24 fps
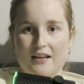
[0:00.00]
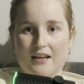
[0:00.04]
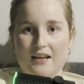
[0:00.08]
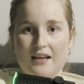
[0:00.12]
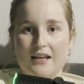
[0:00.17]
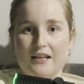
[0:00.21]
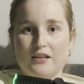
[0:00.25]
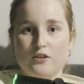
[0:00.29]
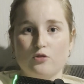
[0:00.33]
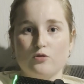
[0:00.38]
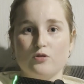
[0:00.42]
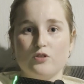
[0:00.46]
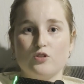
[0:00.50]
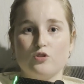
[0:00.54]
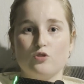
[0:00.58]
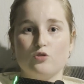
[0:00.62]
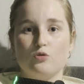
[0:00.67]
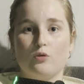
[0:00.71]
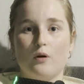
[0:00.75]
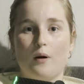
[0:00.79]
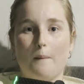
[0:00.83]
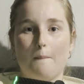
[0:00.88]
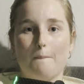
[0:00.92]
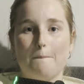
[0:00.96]
It used
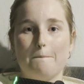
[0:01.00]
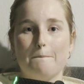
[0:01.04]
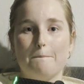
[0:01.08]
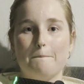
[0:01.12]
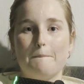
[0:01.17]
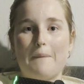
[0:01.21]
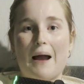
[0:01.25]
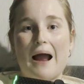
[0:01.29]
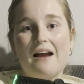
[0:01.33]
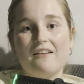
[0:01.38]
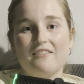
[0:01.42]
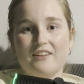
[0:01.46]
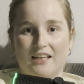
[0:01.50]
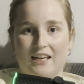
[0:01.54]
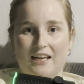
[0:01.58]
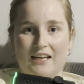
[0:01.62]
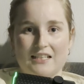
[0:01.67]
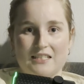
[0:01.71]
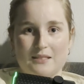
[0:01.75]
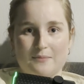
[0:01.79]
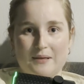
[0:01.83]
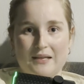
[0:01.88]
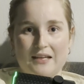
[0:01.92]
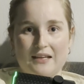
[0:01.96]
to
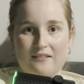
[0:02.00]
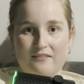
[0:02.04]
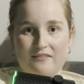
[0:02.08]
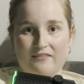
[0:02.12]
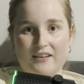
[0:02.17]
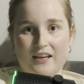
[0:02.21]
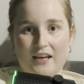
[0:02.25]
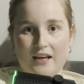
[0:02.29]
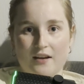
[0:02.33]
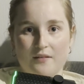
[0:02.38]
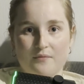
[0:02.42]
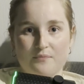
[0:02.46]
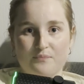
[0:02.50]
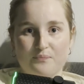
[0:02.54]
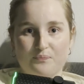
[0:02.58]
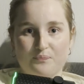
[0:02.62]
paralyze me in fear.